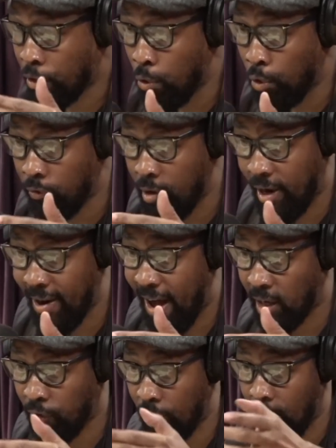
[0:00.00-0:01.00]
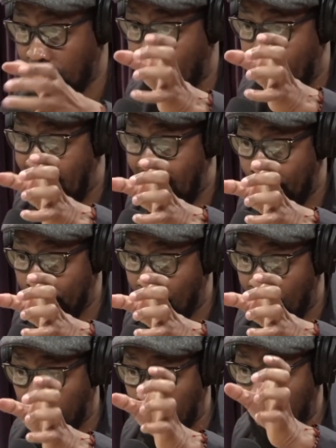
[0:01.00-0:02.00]
two hundred, three hundred dollars for your
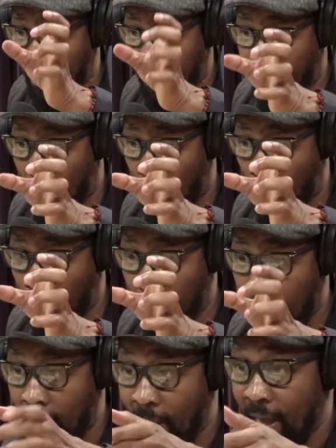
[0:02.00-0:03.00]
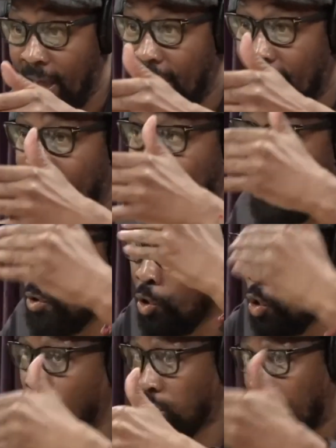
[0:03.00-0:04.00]
iPod or your phone, and you're
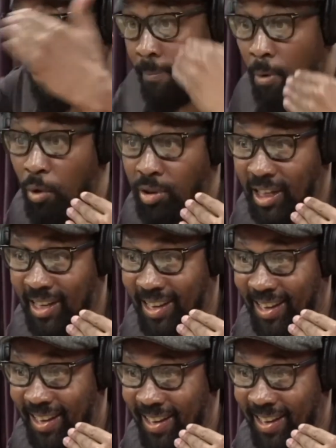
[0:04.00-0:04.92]
using it for music. Let